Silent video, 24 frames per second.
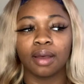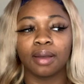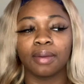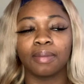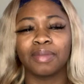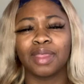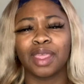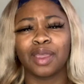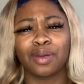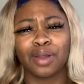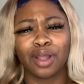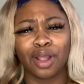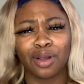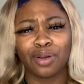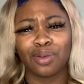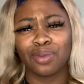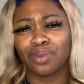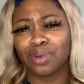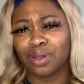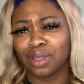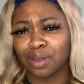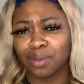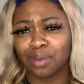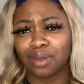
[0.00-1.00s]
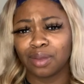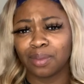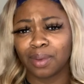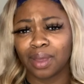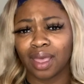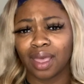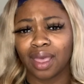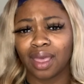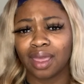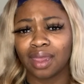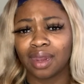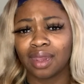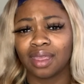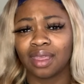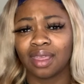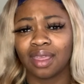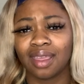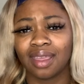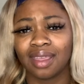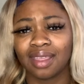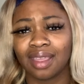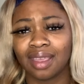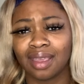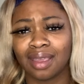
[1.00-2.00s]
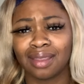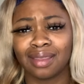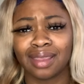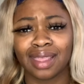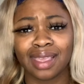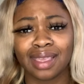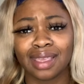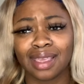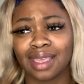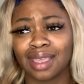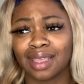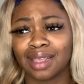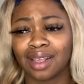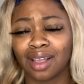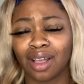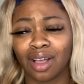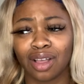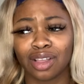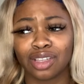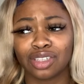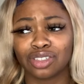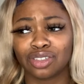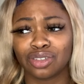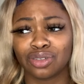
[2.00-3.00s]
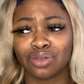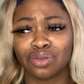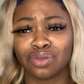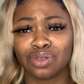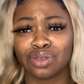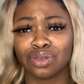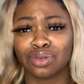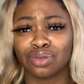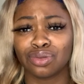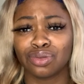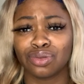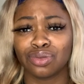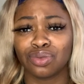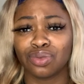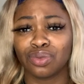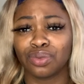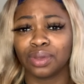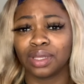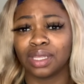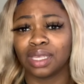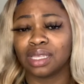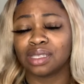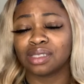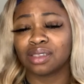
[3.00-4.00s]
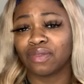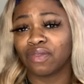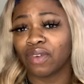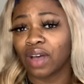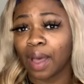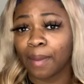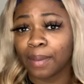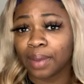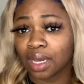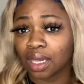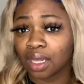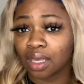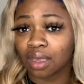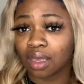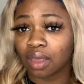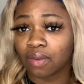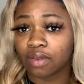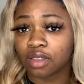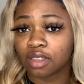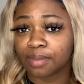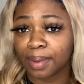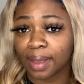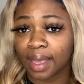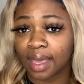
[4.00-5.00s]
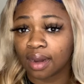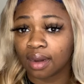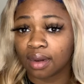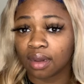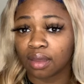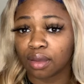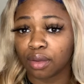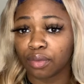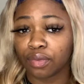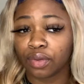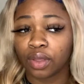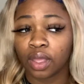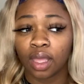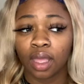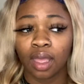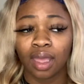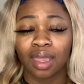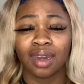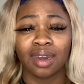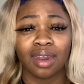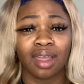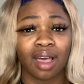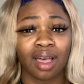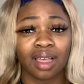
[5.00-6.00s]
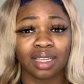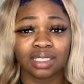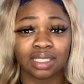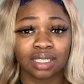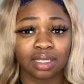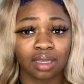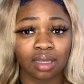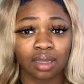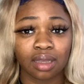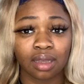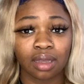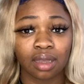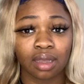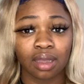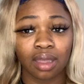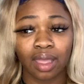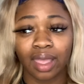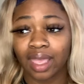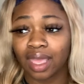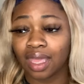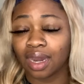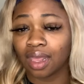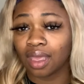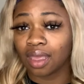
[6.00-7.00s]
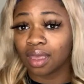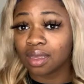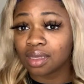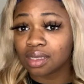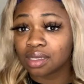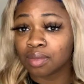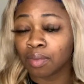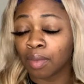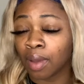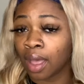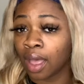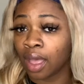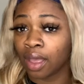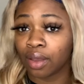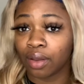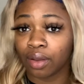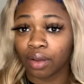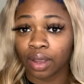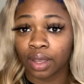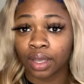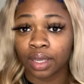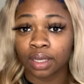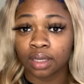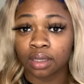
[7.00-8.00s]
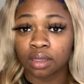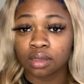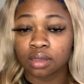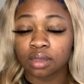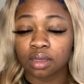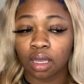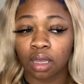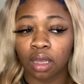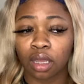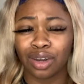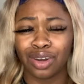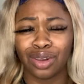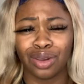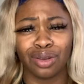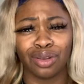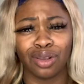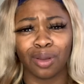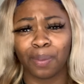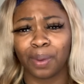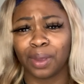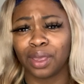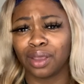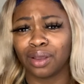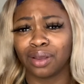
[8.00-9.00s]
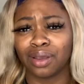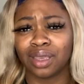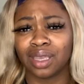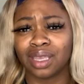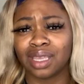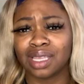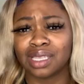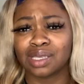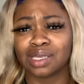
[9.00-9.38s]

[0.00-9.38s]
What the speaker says: They hurt really, really bad, and they can cause you to lead to vomiting if it's bad enough, nausea, headaches, migraines. During your period, it's